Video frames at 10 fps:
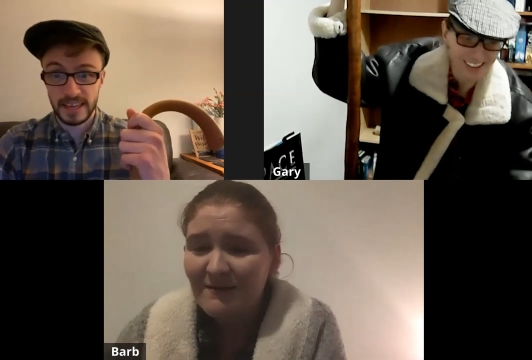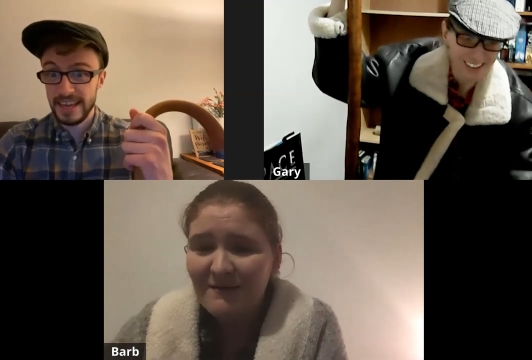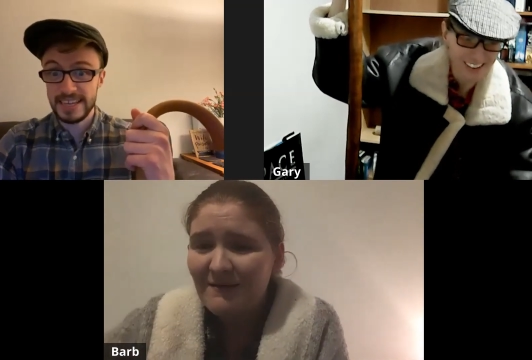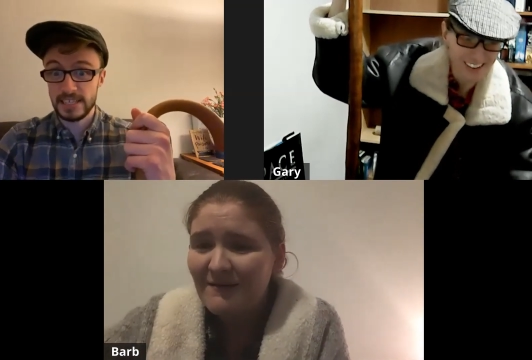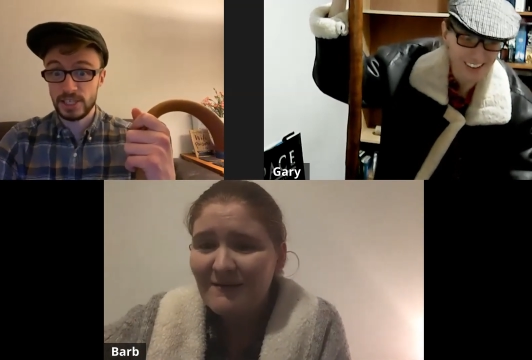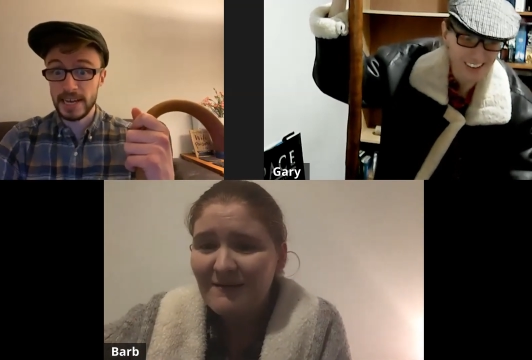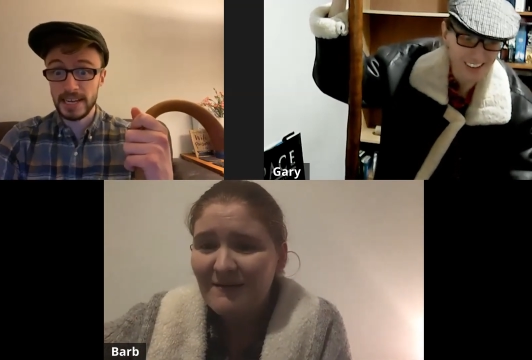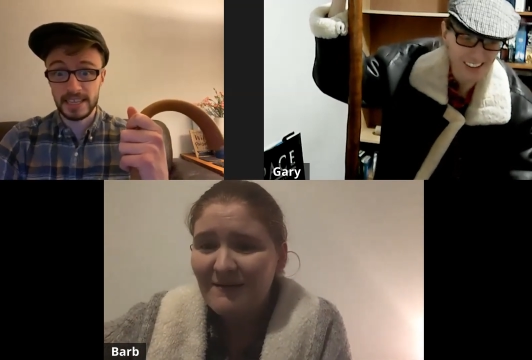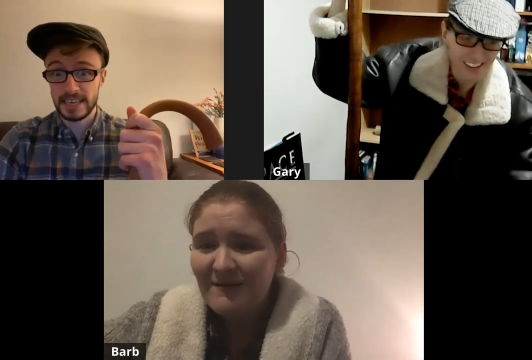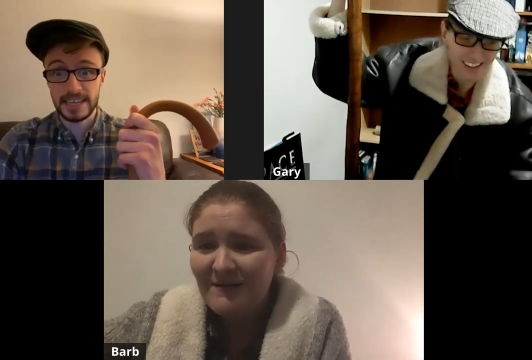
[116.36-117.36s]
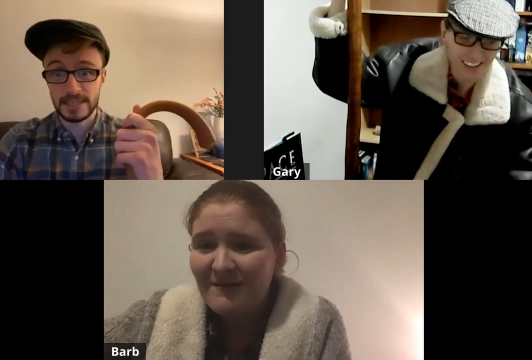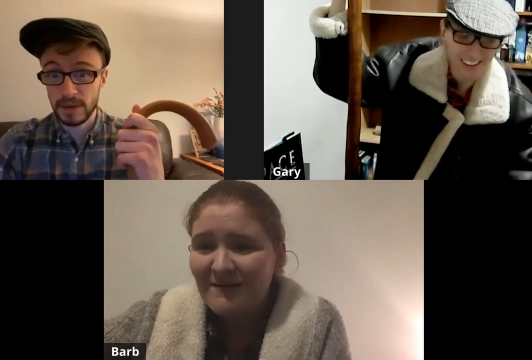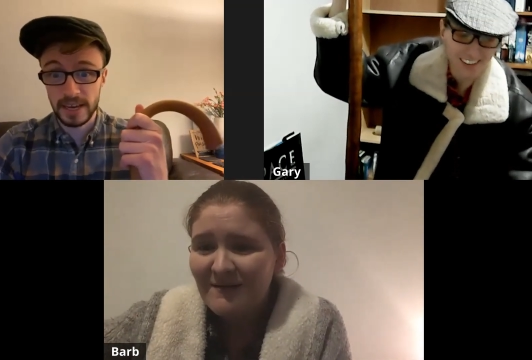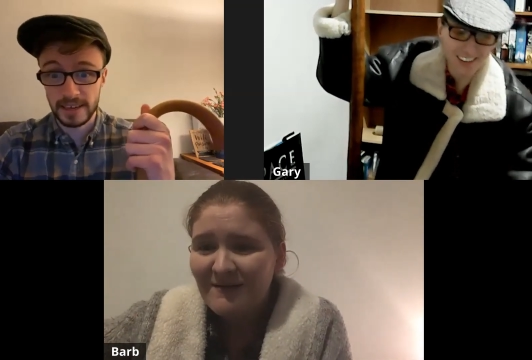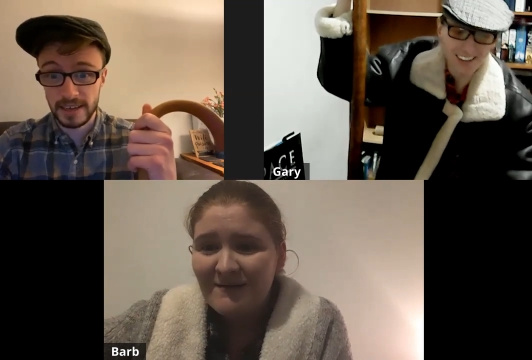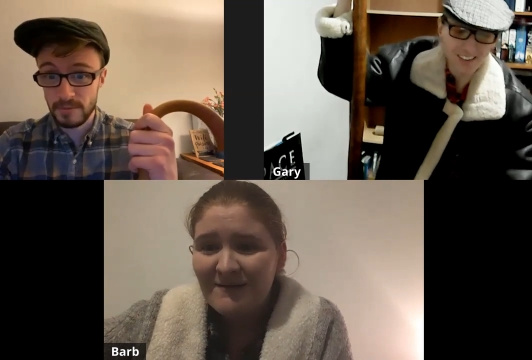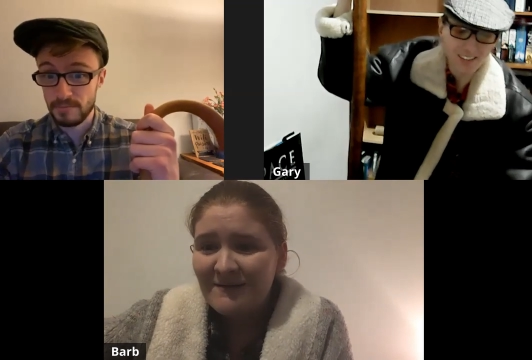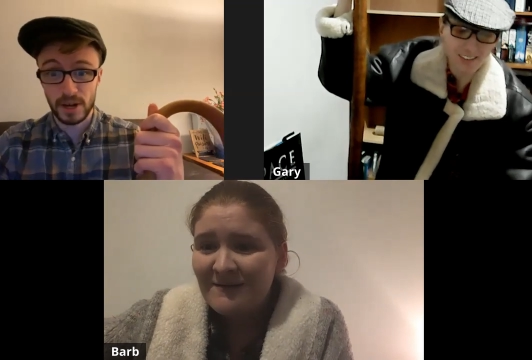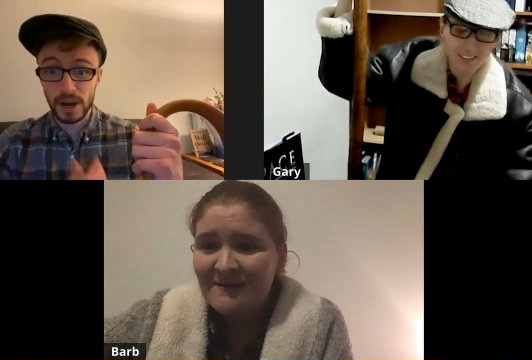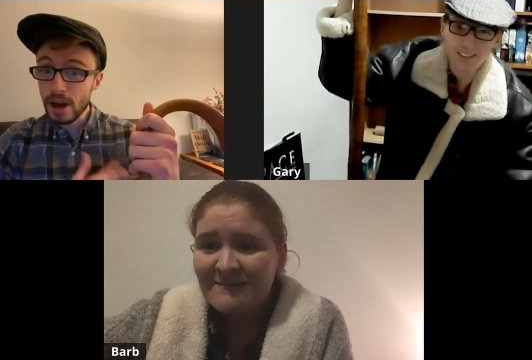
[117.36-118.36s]
Speaker 1: It's the shedding that gets me. My
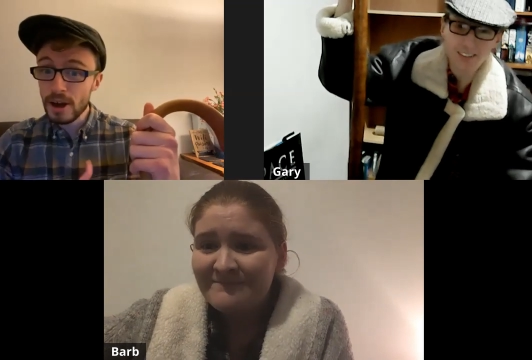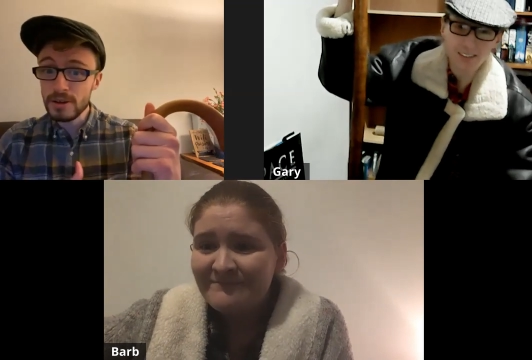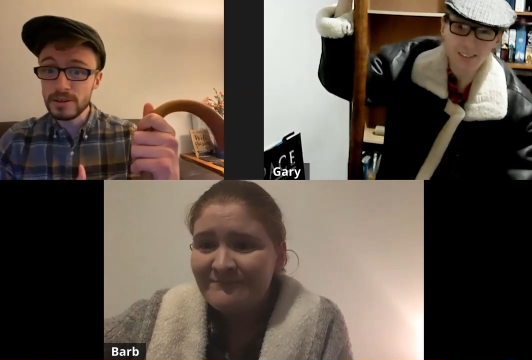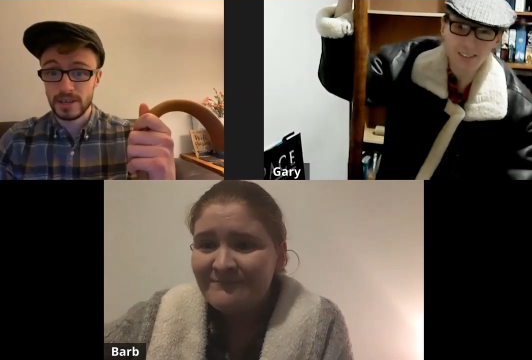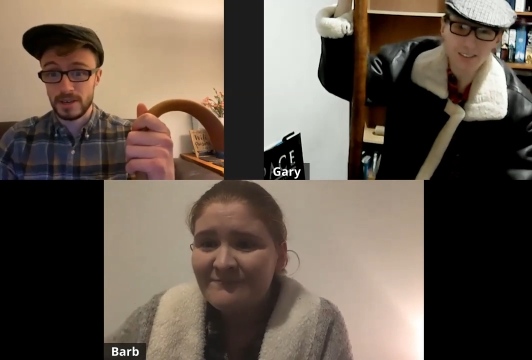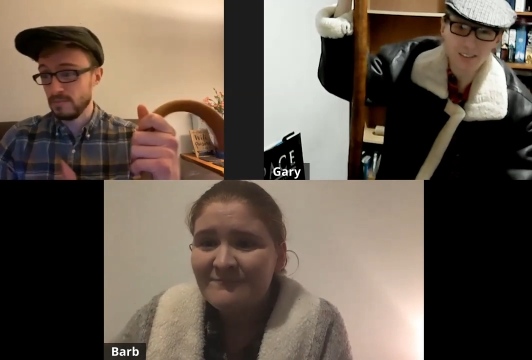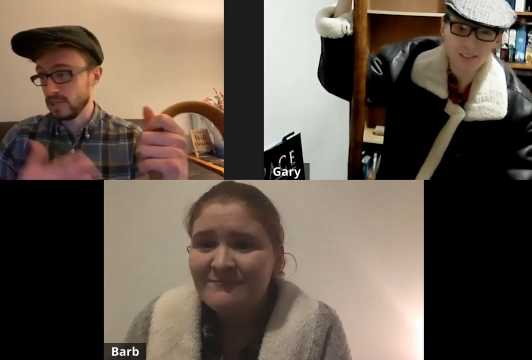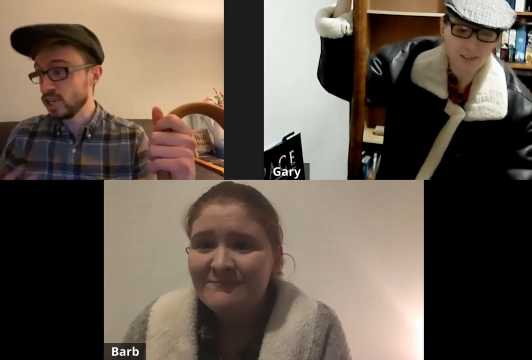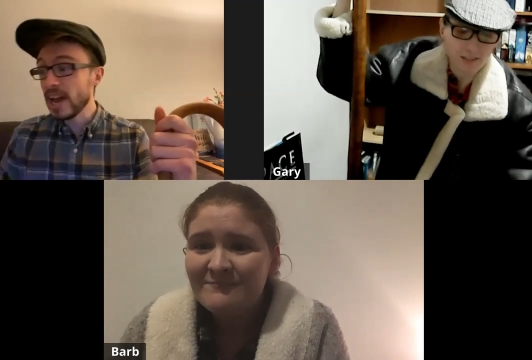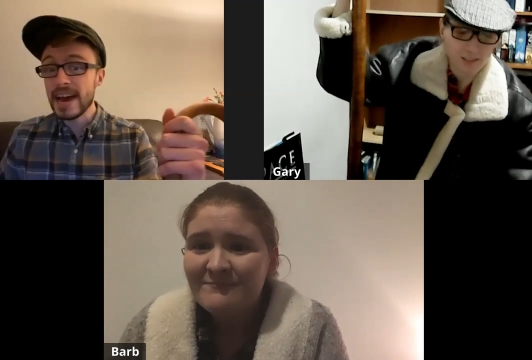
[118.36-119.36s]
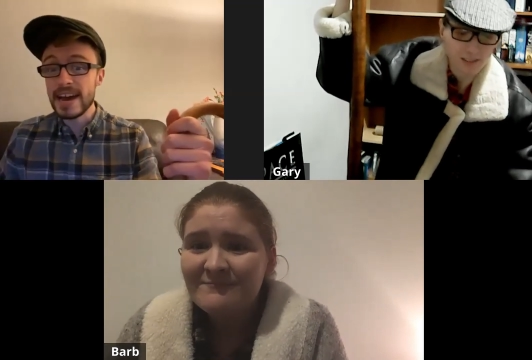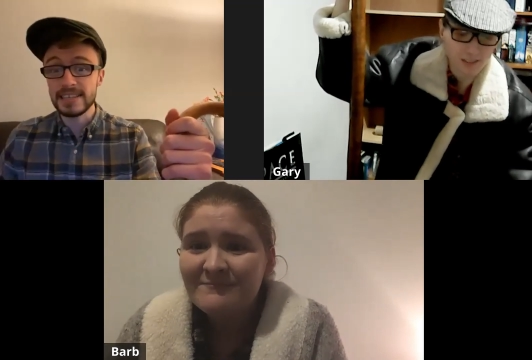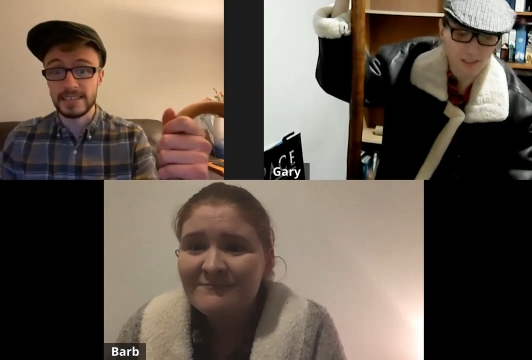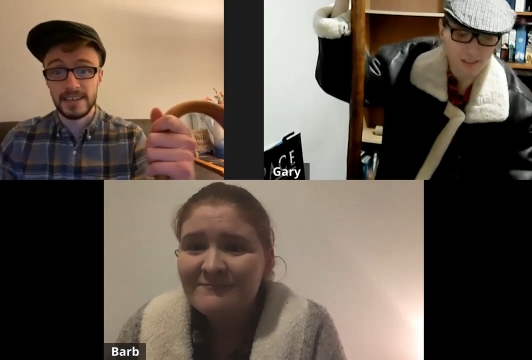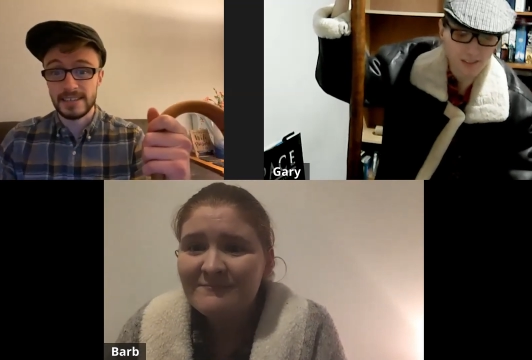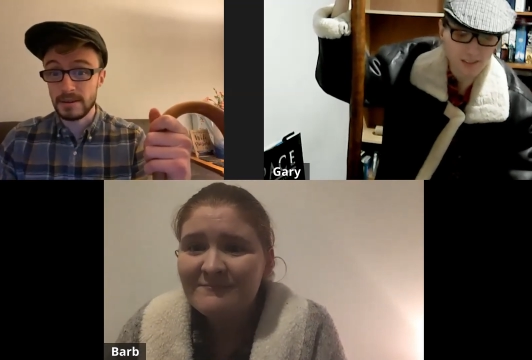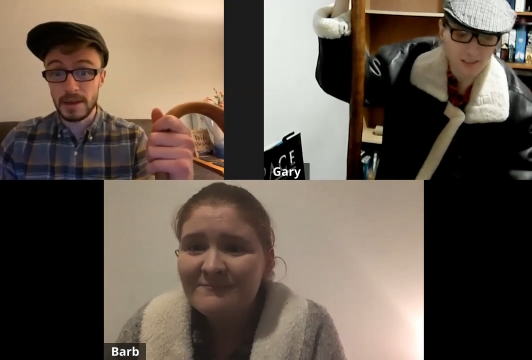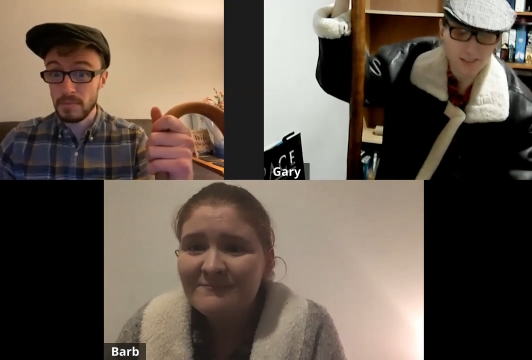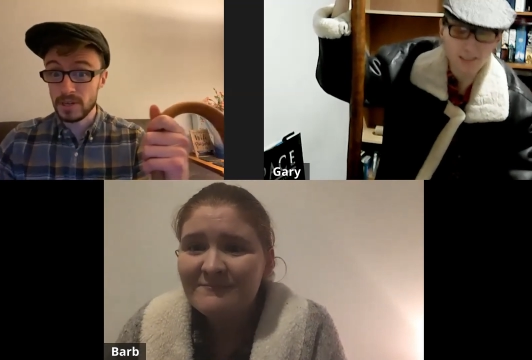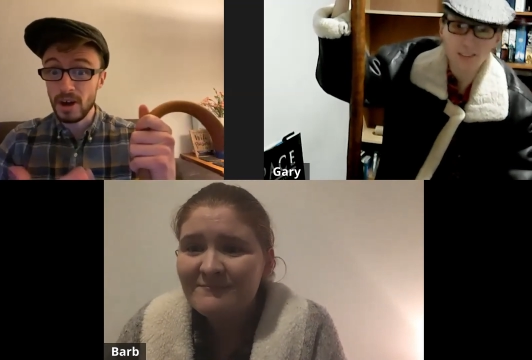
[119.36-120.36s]
clothes, my chairs. Say,
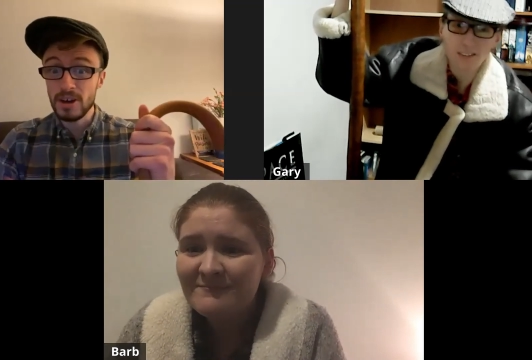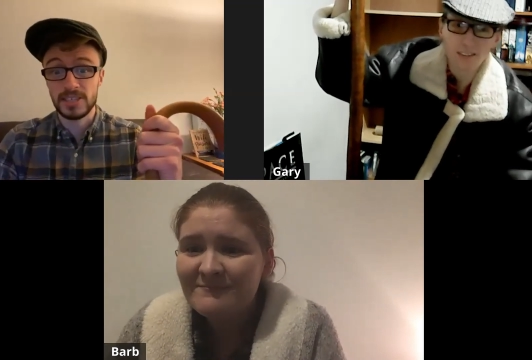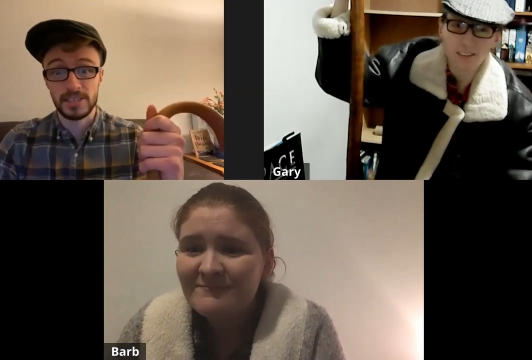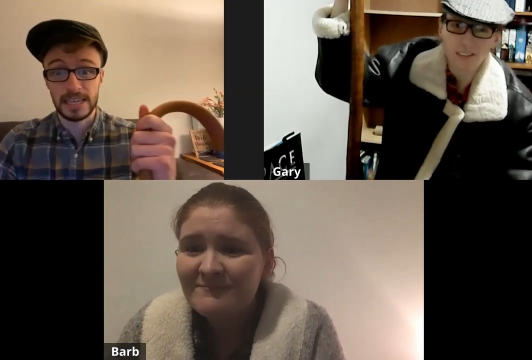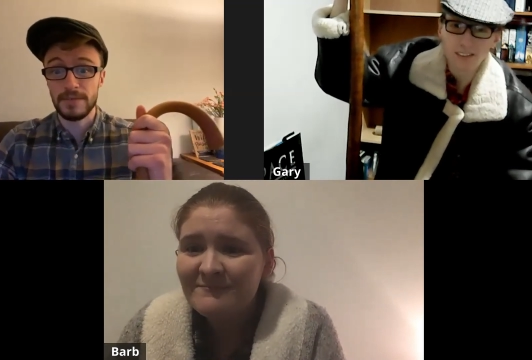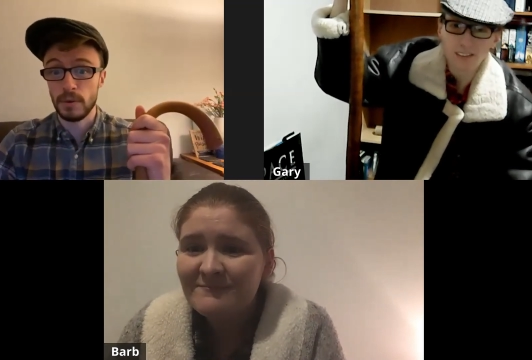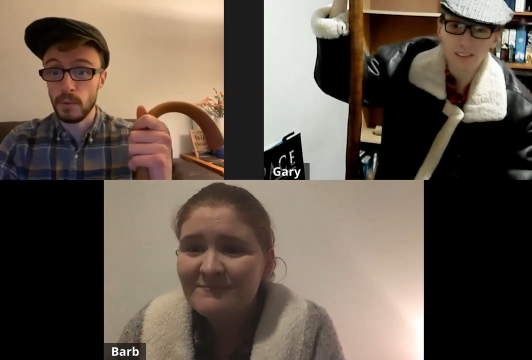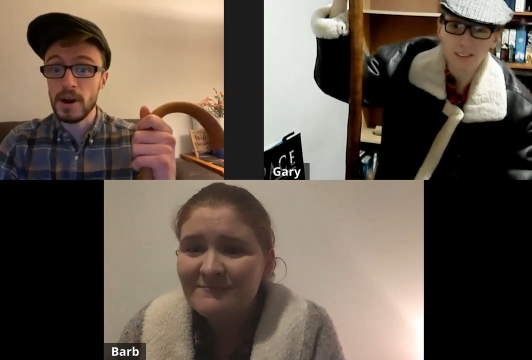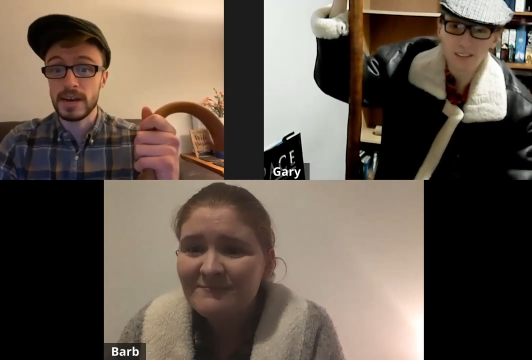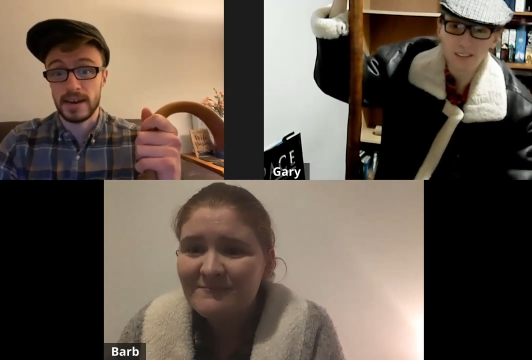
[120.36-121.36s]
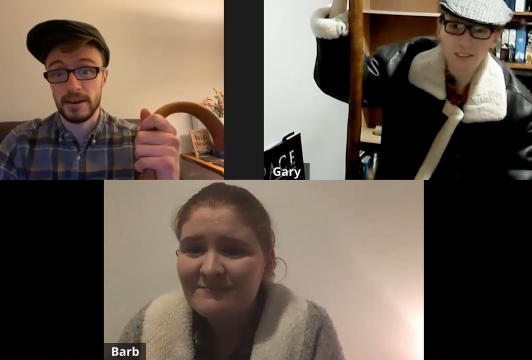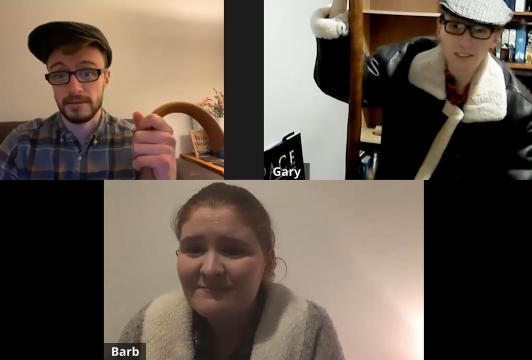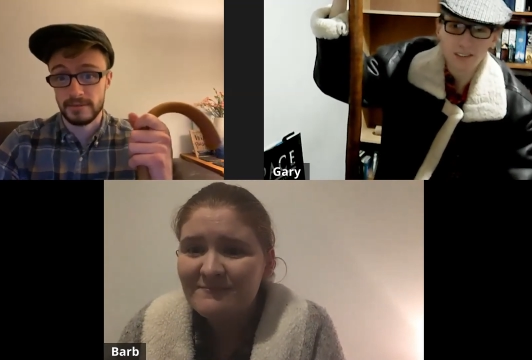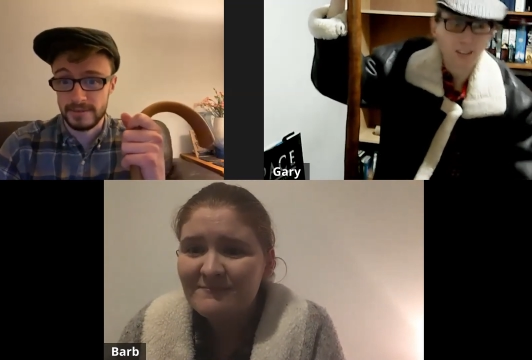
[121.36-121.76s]
my Dyson's having a workout.